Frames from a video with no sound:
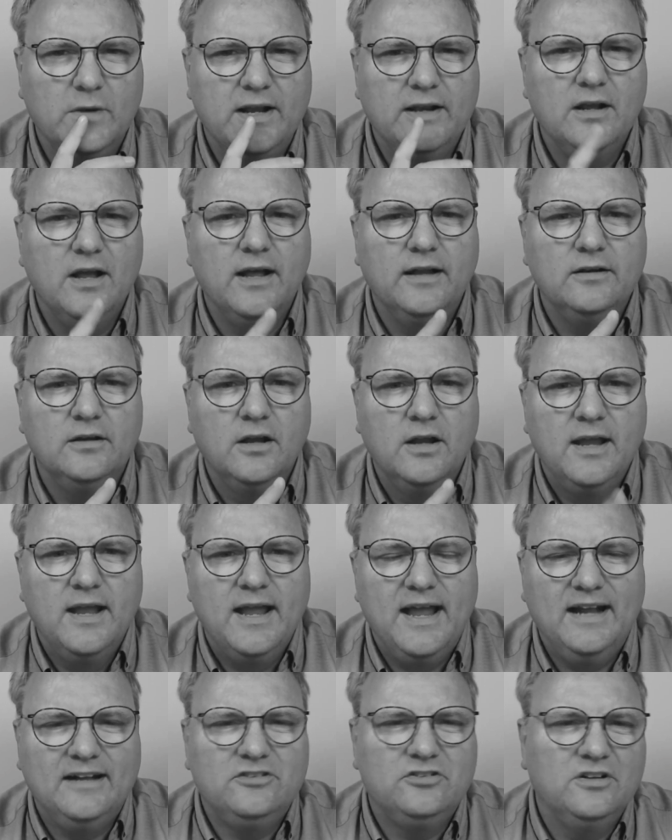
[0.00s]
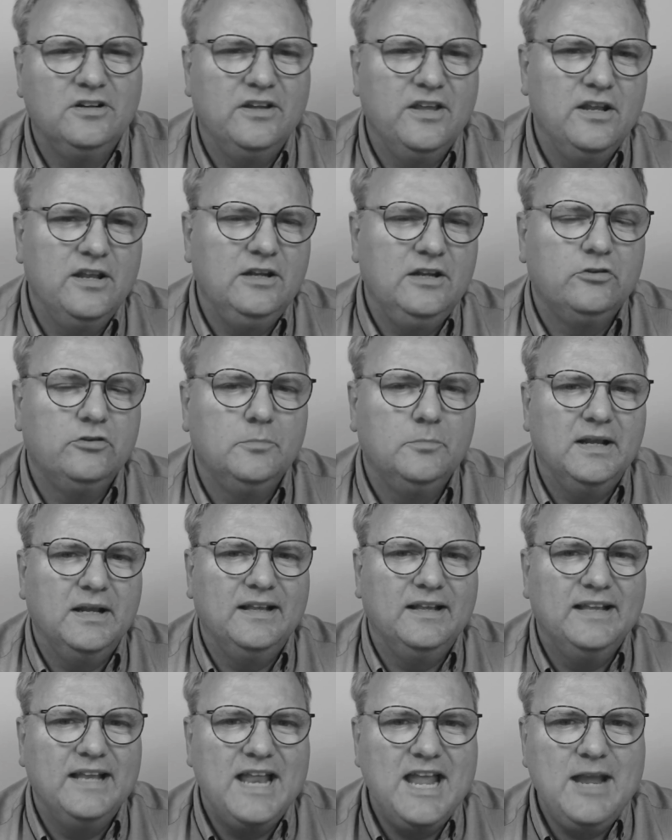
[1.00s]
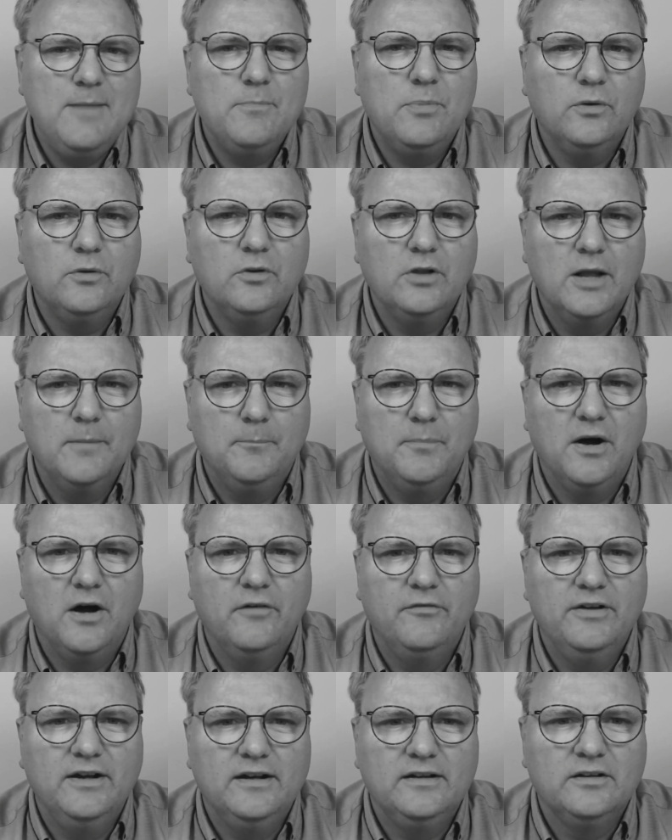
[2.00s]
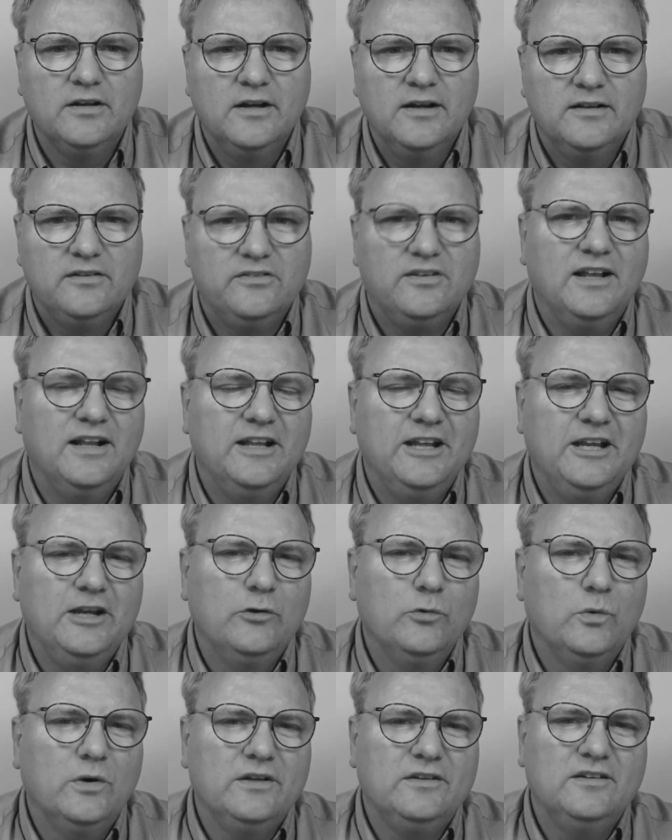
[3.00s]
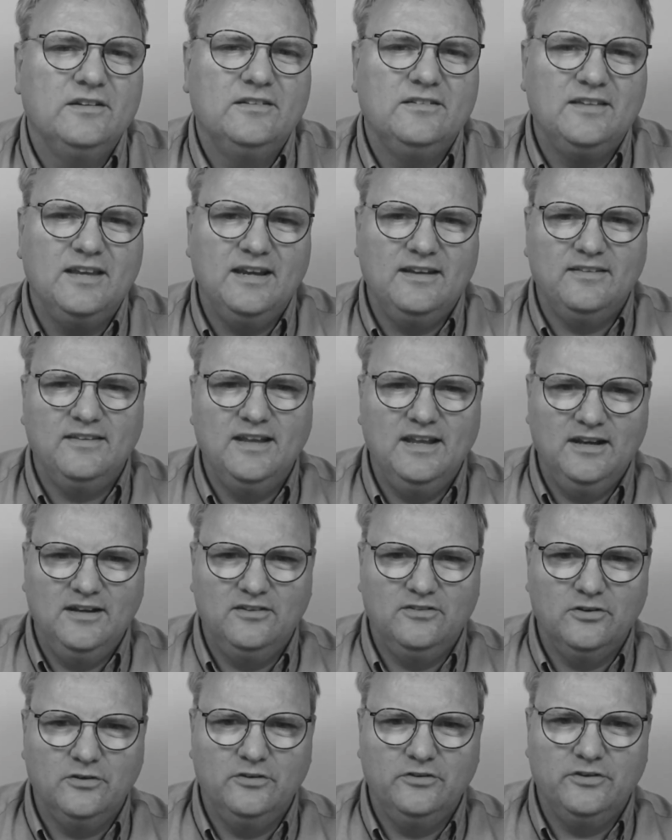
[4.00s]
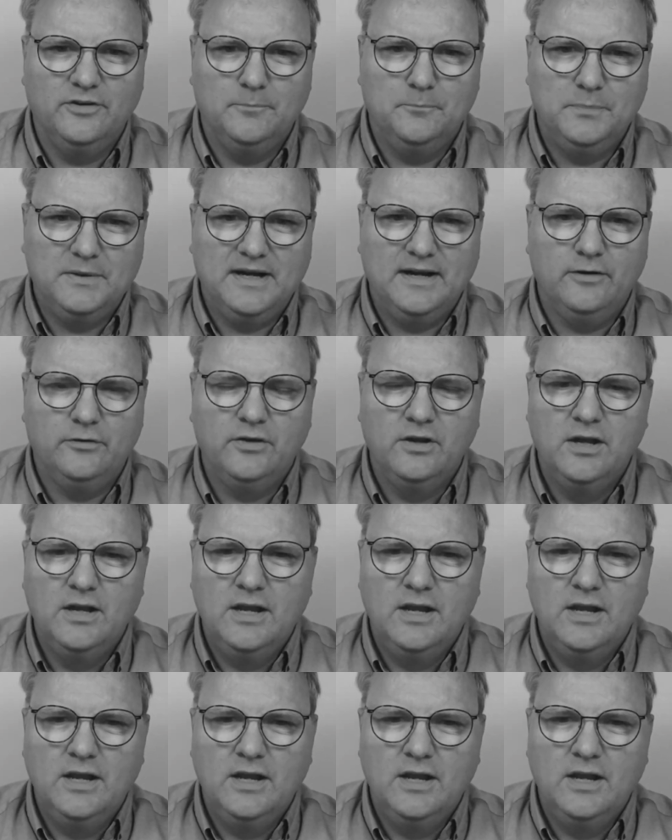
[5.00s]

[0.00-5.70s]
And actually there needs a label above it telling what the text editor is about.